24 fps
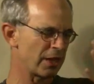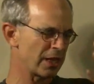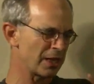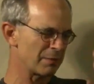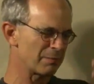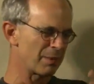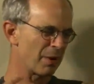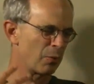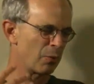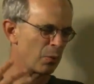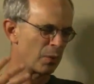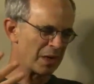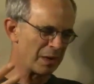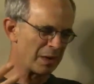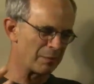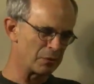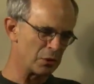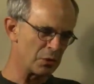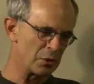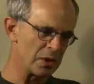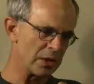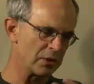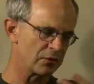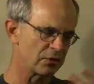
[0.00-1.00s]
think about what I'm
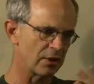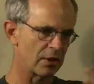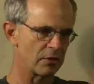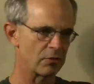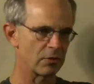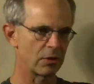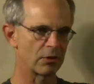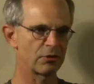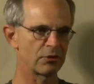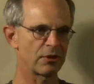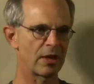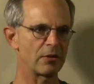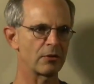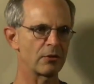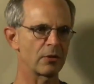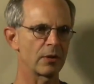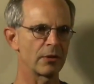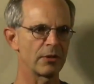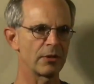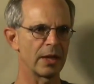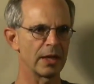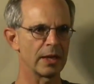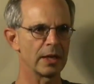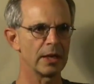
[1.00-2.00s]
doing,
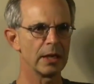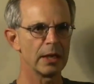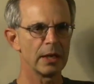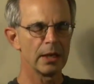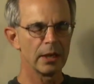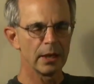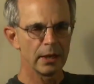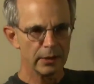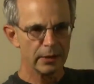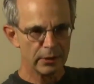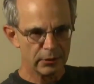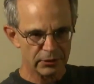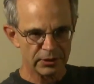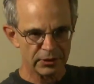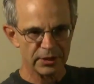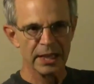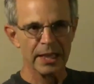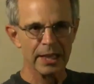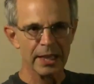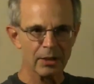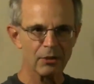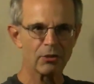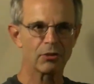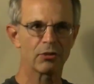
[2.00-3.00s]
etc., that
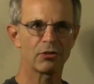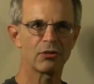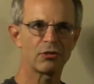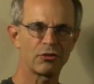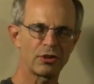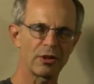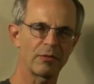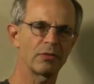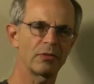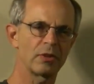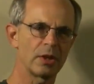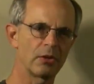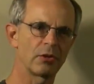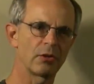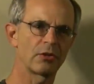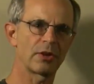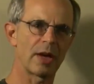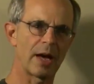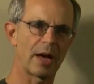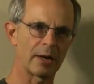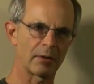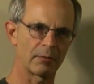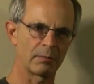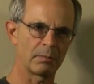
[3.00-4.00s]
things shift
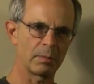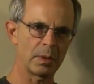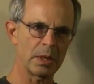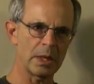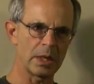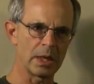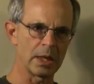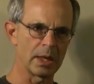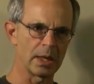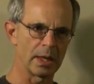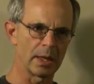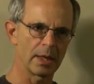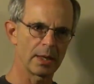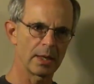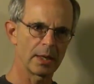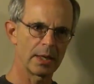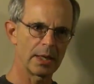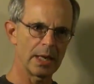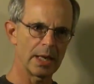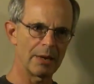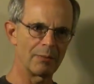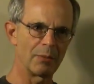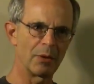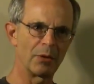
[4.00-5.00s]
inside of me.
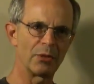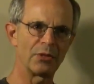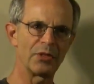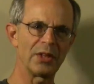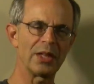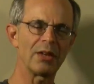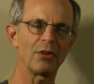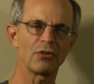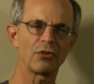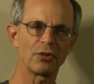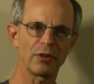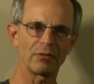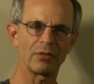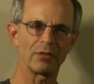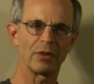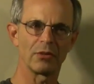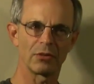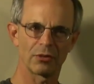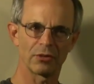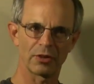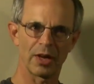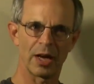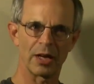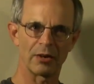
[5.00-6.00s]
And when things shift
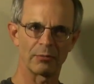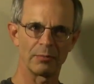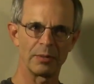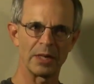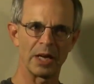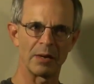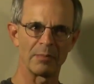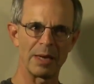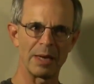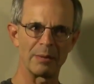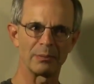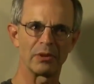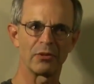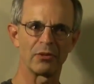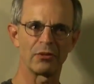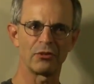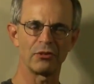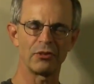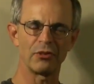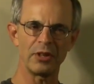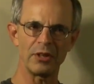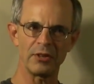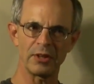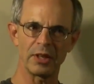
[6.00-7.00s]
inside of me, I'm able to
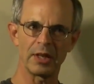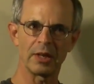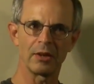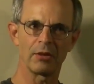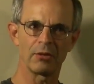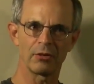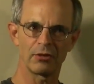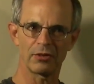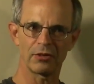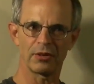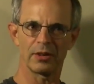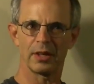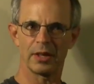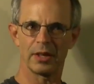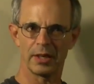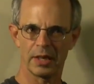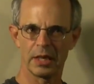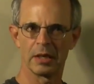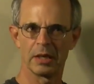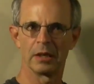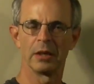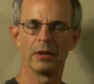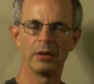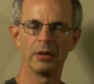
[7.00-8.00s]
see things
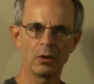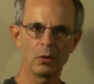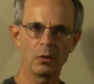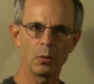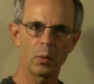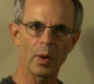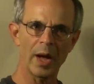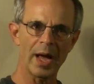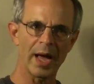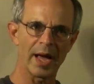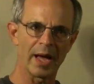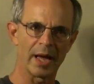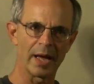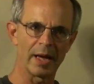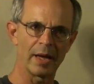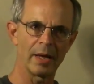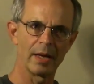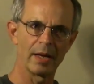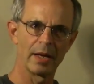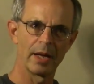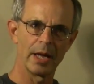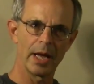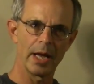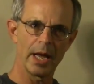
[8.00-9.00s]
in a new way.